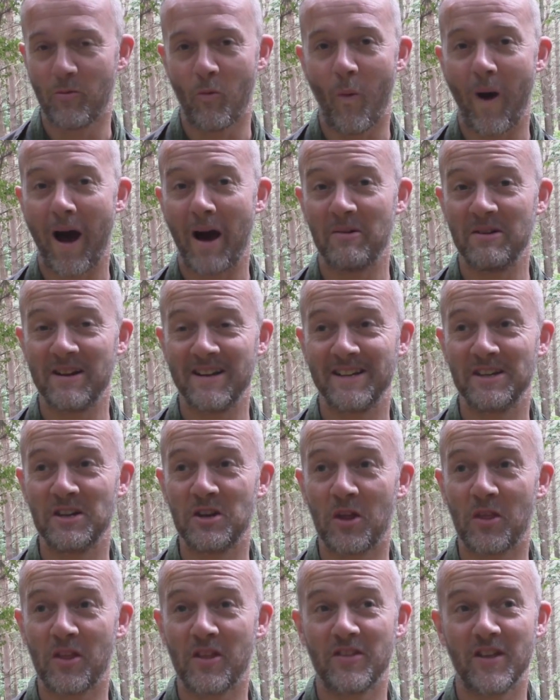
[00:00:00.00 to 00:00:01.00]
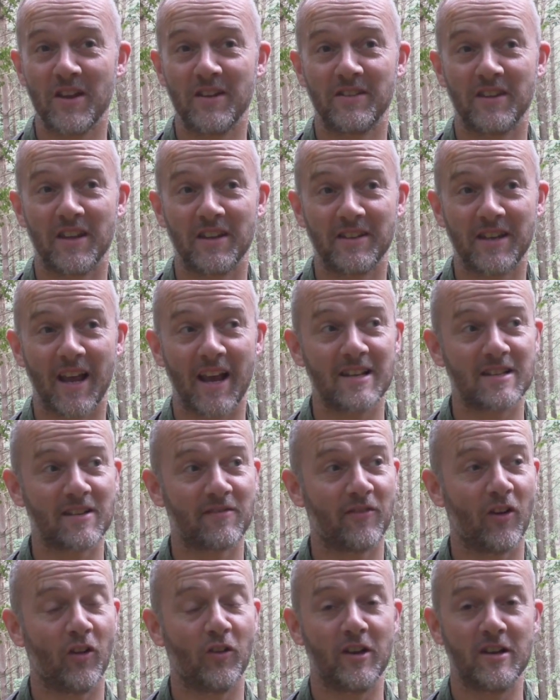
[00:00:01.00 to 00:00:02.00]
wow, you know, the, the, the, days are
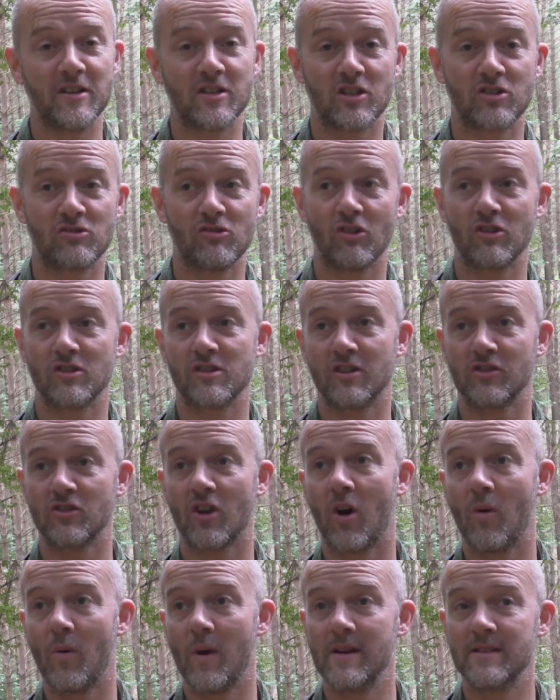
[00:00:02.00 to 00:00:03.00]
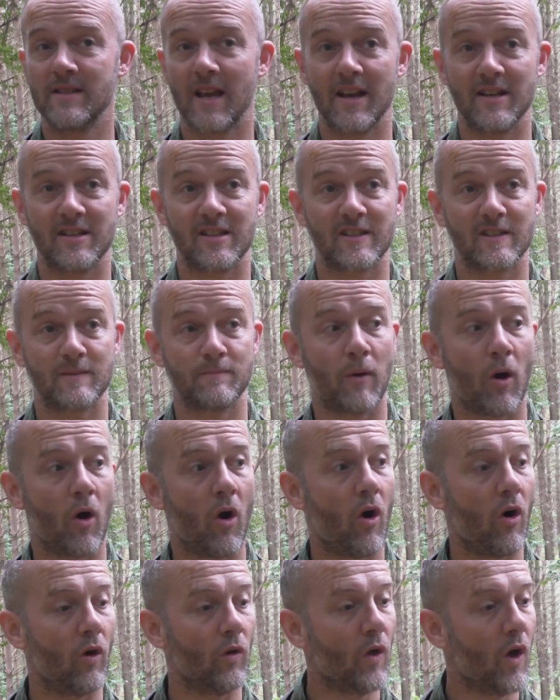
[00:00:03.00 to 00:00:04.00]
full. The instruction, as always, is spot
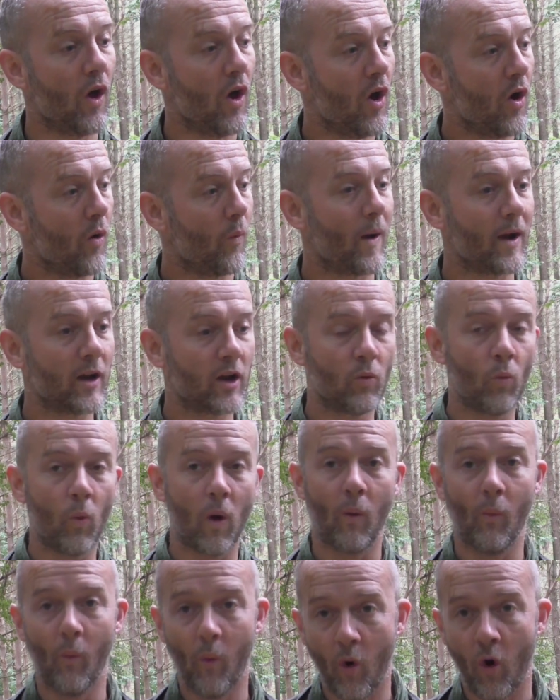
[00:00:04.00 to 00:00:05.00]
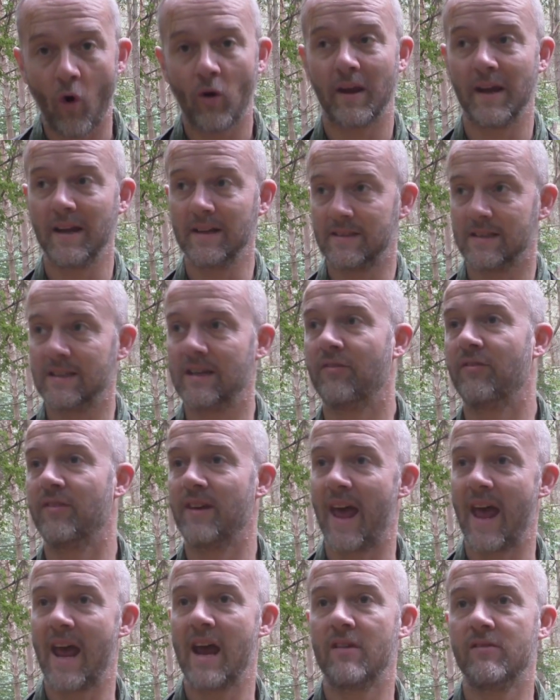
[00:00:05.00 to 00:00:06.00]
on. We're, we're walking to
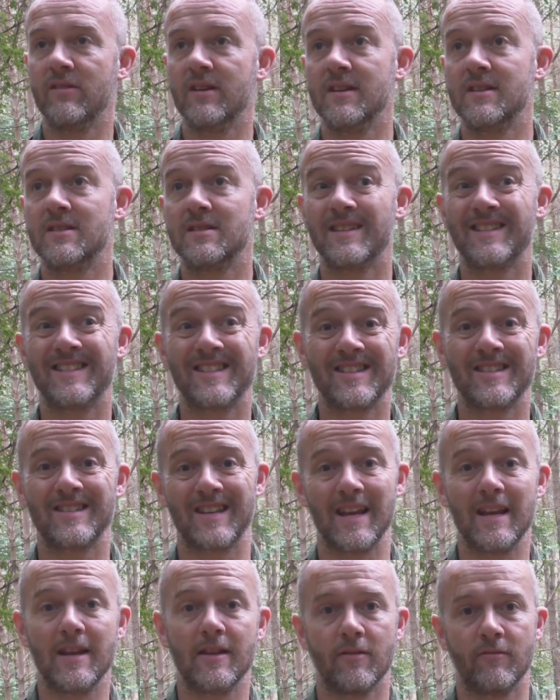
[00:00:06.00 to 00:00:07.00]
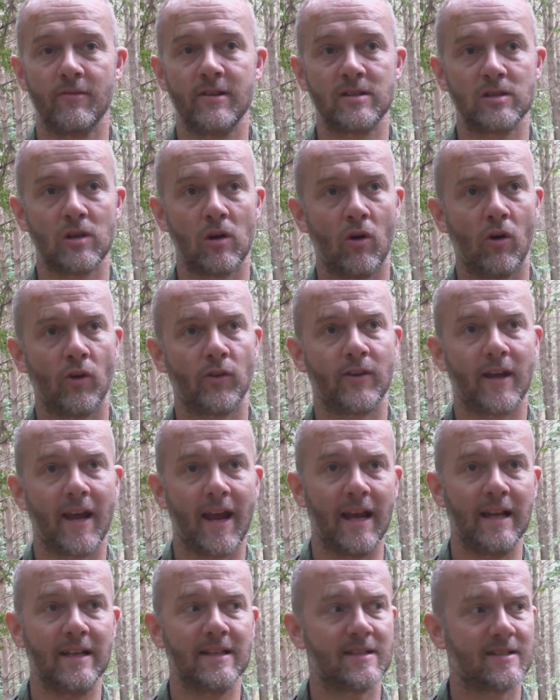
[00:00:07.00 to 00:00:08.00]
different areas to see the resource
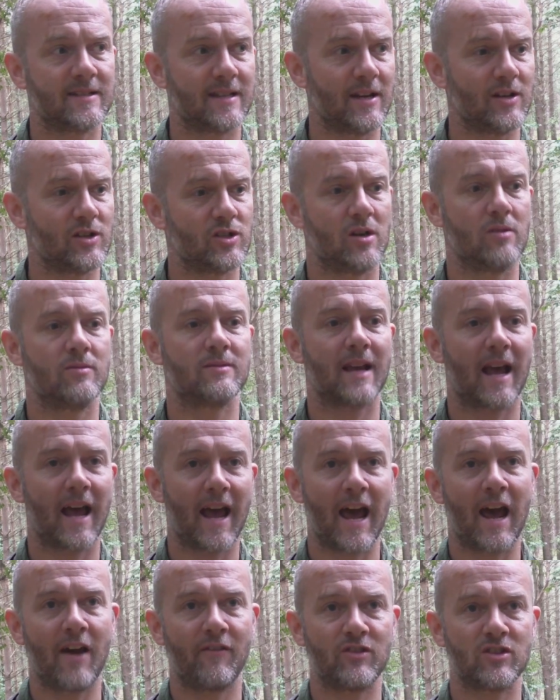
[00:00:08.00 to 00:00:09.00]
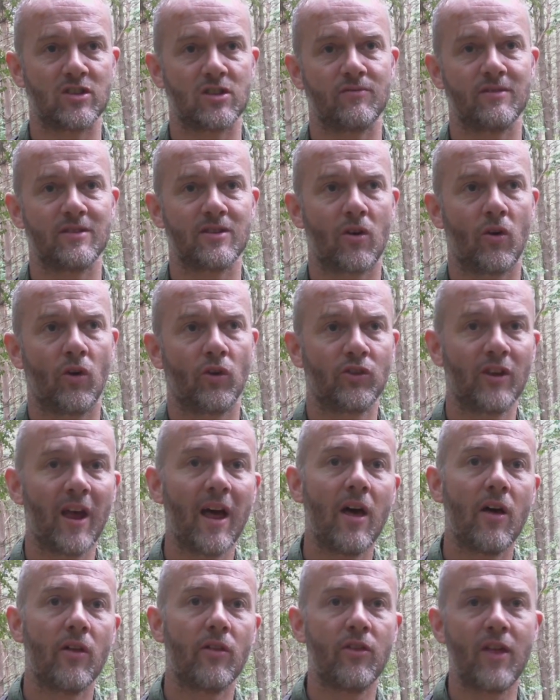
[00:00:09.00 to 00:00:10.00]
in situ, to harvest the resource
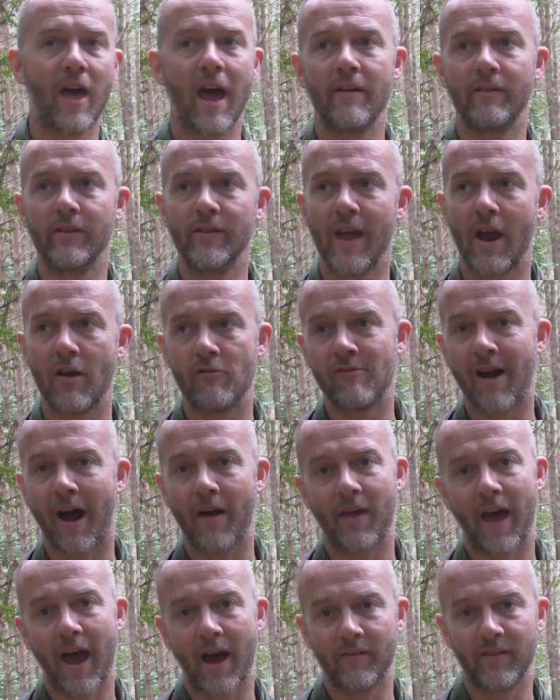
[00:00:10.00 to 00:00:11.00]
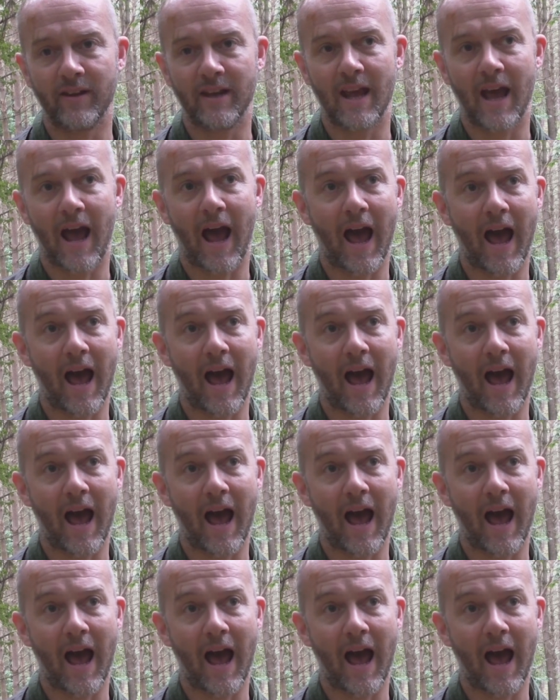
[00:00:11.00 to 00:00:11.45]
there and then, rather, having it,